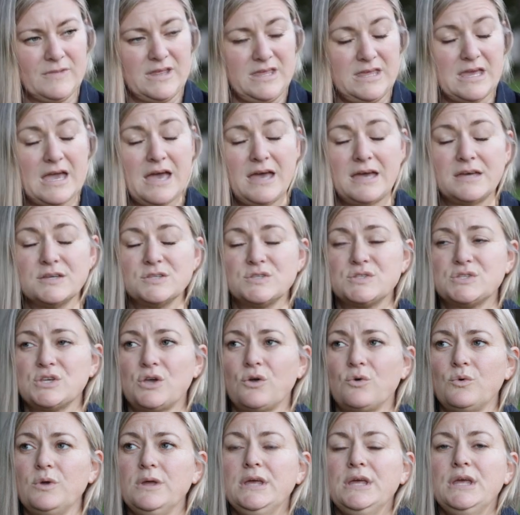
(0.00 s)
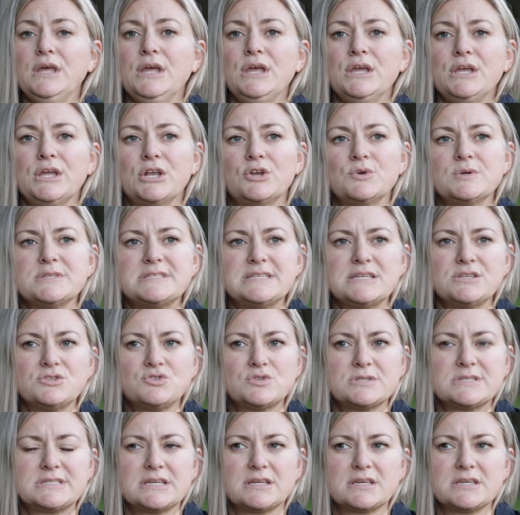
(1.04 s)
Yeah, so it's
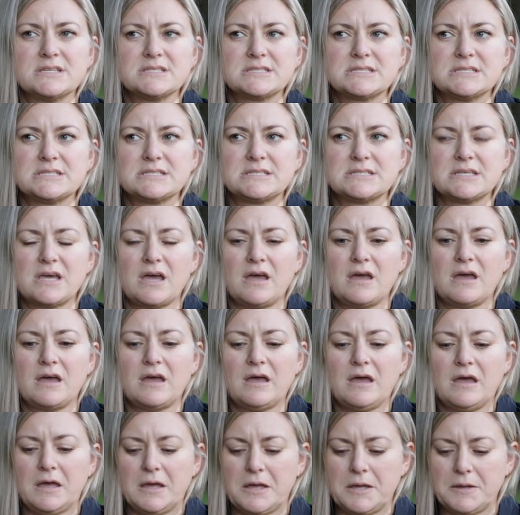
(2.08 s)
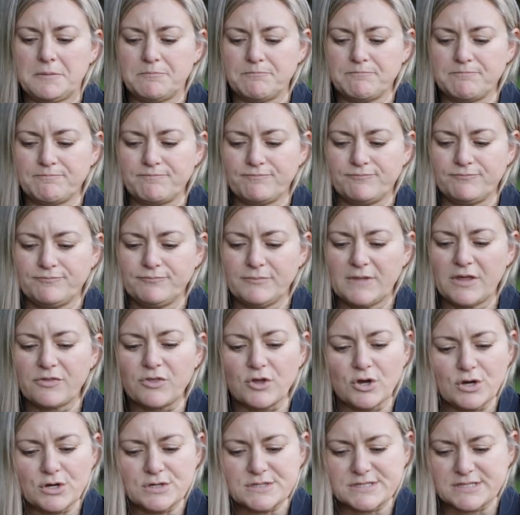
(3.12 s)
interesting because it's there
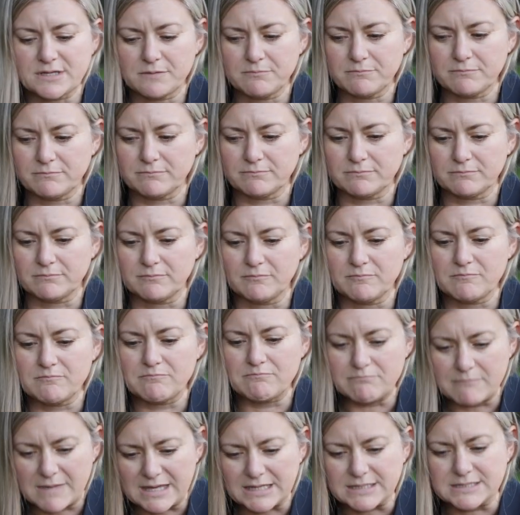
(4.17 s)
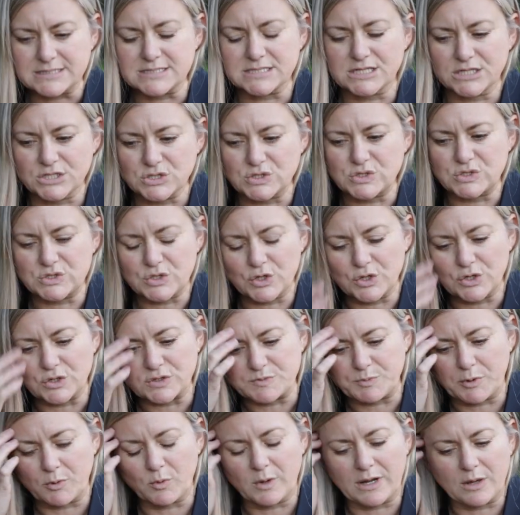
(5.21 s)
are some mixed
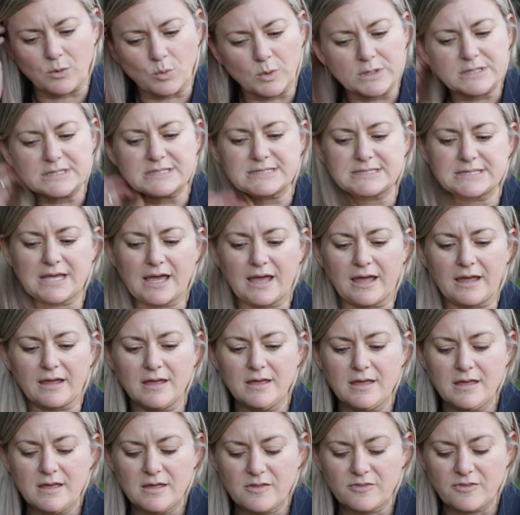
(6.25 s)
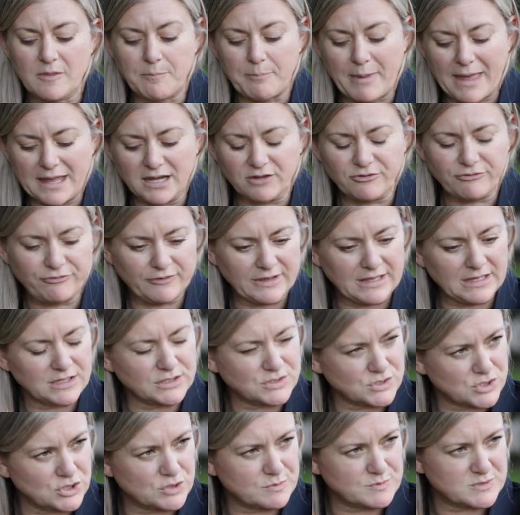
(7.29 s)
concerns, but what I will say, the benefit
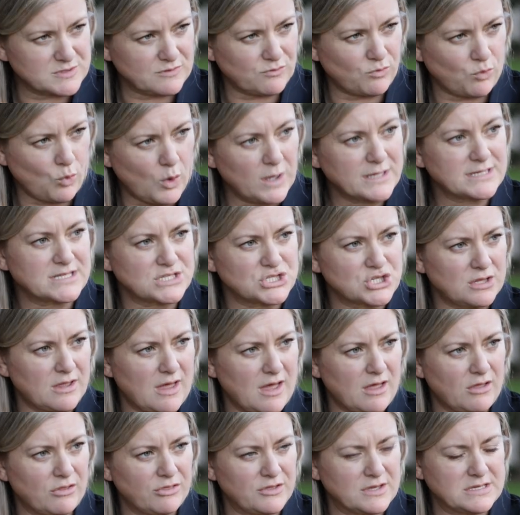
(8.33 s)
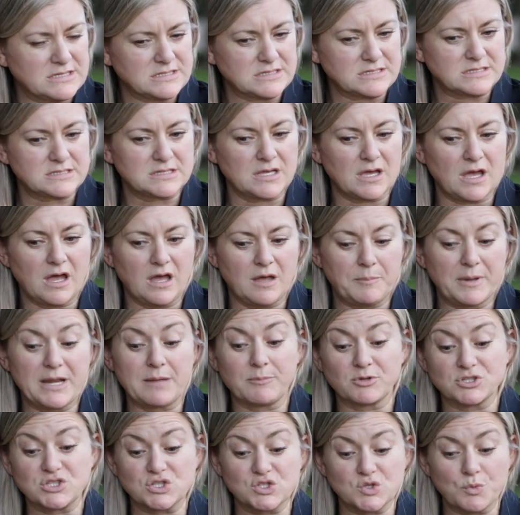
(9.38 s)
in terms of what digital health has been
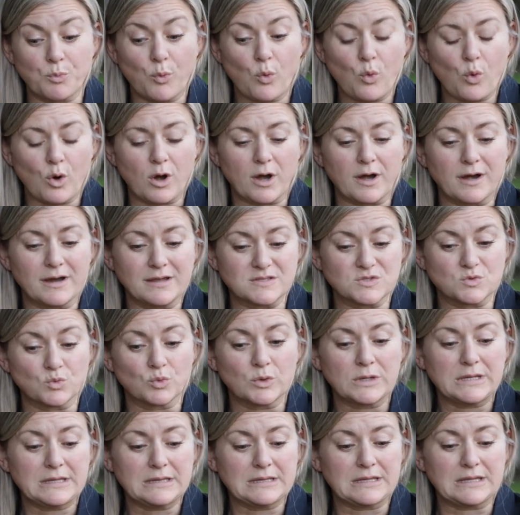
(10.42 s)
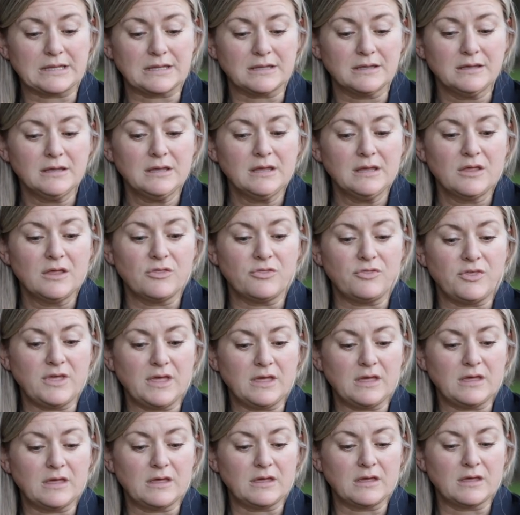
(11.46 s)
able to support is really
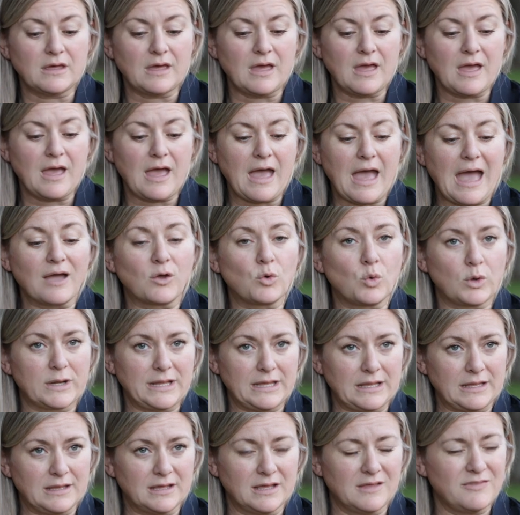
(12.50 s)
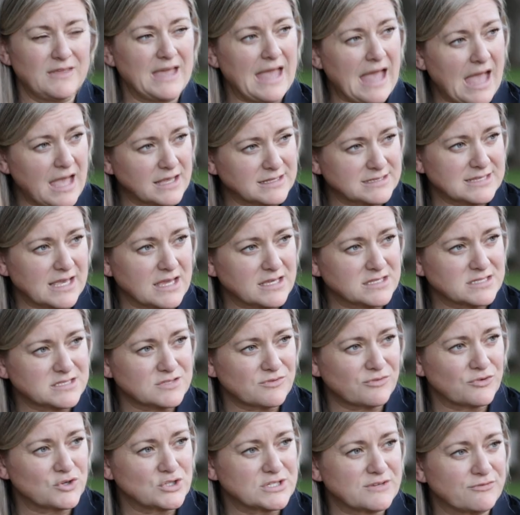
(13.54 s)
the equity in the access
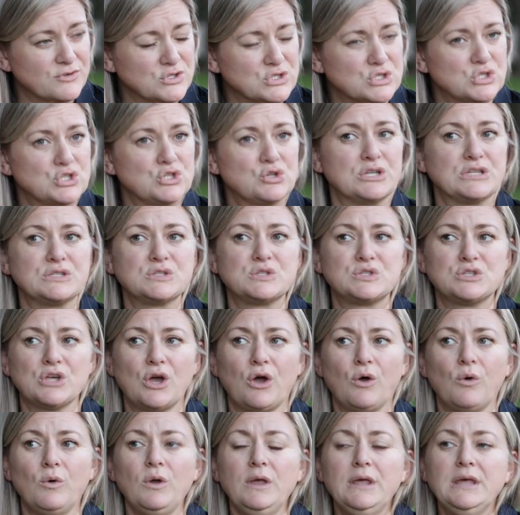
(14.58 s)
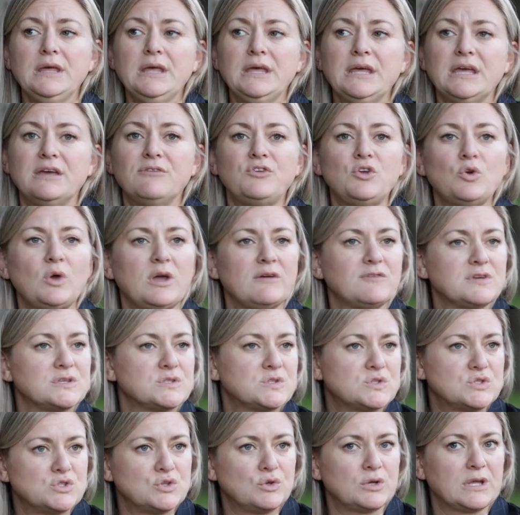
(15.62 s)
for different students. So if you have a
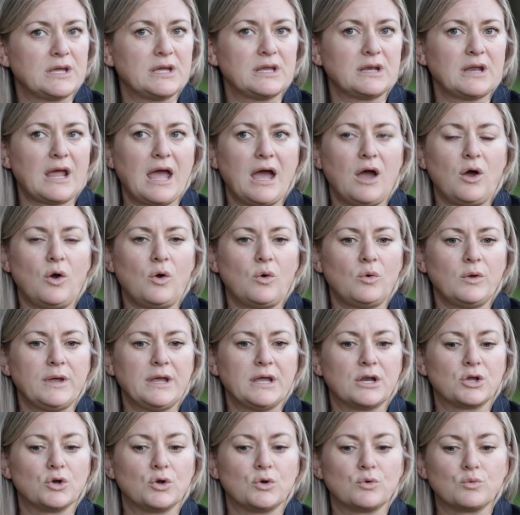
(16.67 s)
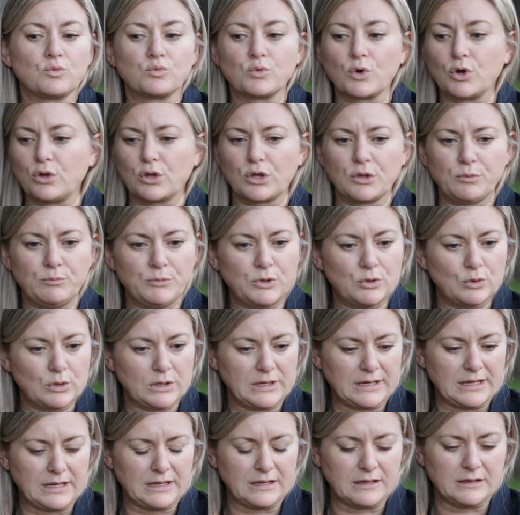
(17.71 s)
student out in a rural
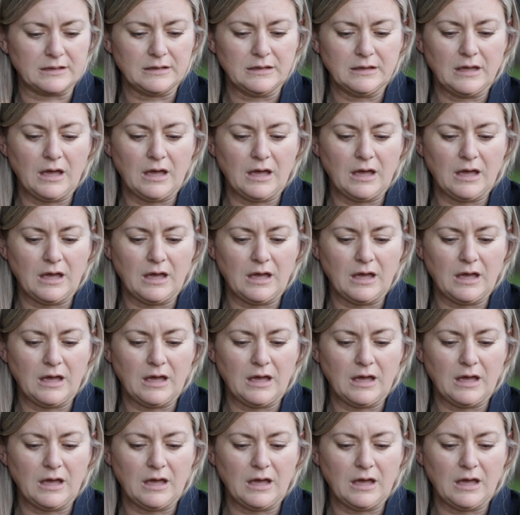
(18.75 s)
community,